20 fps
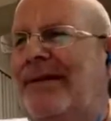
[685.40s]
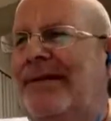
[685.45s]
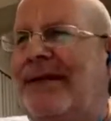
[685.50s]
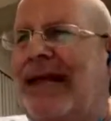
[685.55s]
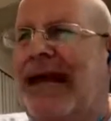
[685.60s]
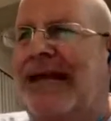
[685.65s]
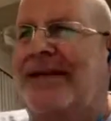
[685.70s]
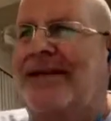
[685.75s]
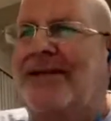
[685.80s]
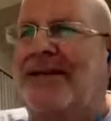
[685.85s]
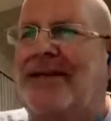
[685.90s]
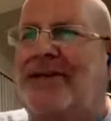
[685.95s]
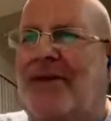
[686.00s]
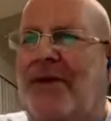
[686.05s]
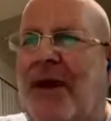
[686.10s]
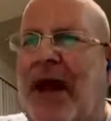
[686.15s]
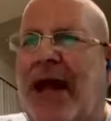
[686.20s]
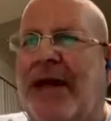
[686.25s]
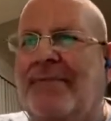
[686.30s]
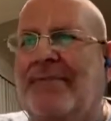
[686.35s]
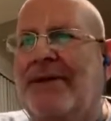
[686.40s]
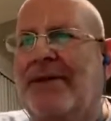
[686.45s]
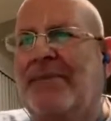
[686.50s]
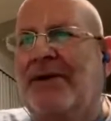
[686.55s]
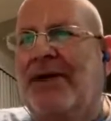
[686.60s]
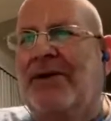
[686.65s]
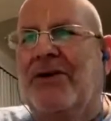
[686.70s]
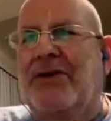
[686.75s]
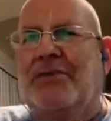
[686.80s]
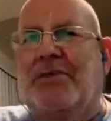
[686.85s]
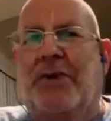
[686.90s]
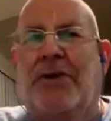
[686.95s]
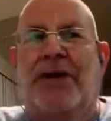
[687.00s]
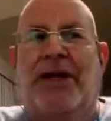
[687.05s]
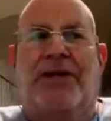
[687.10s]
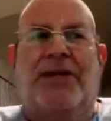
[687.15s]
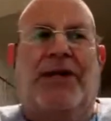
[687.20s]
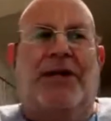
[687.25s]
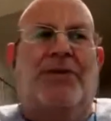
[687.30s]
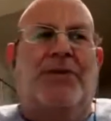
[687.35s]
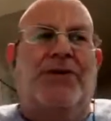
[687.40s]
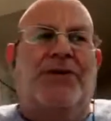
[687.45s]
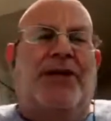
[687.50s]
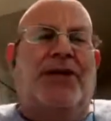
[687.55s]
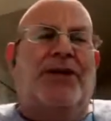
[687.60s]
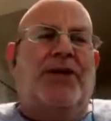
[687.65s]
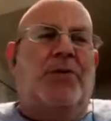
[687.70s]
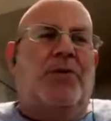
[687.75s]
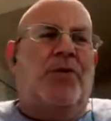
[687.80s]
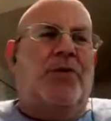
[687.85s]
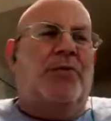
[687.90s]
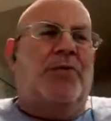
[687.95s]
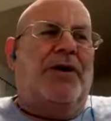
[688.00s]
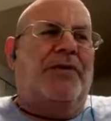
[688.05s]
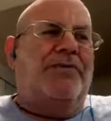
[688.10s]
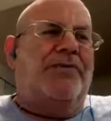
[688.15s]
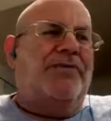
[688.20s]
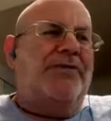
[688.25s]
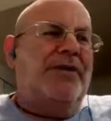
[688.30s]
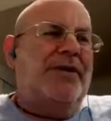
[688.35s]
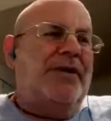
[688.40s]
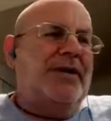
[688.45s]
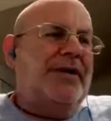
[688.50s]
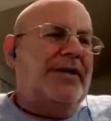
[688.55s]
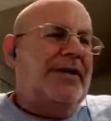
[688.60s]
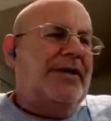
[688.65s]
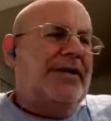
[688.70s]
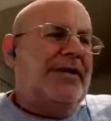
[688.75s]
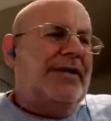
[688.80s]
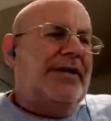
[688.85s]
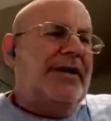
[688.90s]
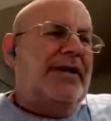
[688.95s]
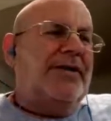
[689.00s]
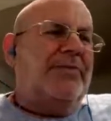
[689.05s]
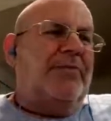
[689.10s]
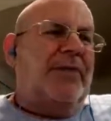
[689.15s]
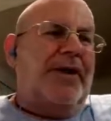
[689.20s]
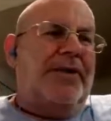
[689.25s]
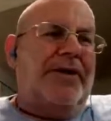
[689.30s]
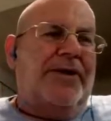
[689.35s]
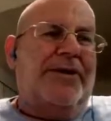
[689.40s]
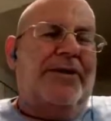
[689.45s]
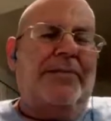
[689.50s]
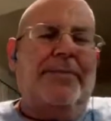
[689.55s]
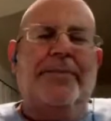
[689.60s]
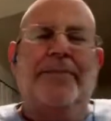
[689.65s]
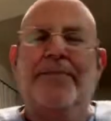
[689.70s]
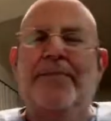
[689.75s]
That's described because Parikshit was in the womb of his mother.